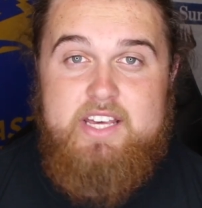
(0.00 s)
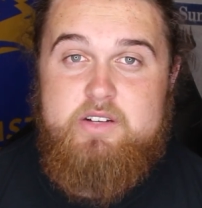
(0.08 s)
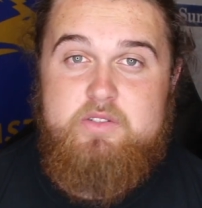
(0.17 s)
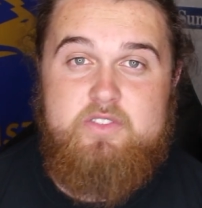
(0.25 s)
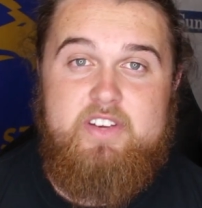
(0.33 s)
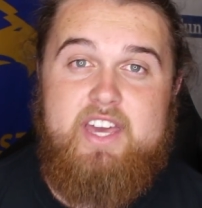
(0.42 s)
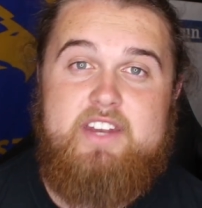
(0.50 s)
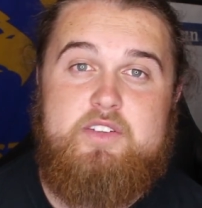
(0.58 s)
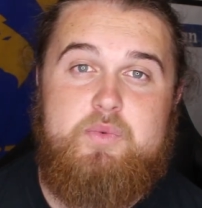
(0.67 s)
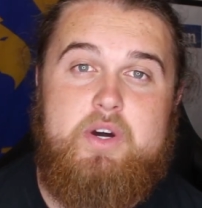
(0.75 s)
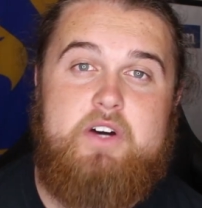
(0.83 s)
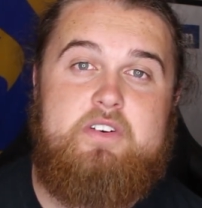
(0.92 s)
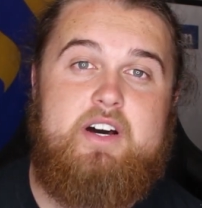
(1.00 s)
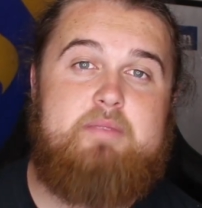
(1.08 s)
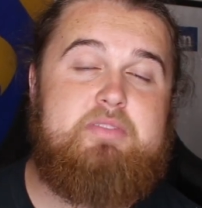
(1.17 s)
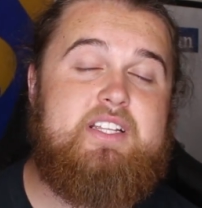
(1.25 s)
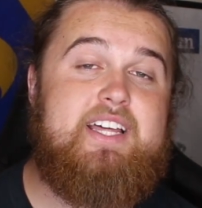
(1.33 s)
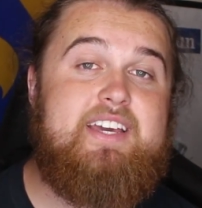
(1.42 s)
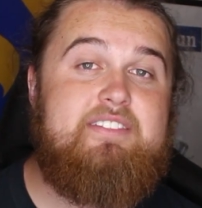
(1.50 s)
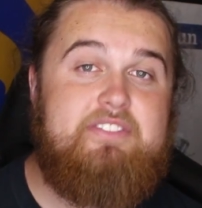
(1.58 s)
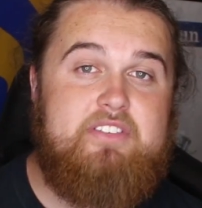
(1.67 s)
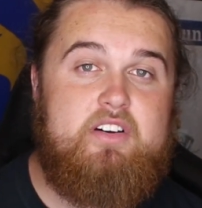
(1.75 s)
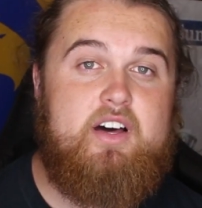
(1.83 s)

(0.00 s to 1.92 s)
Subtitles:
Eagles fan as well, I believe.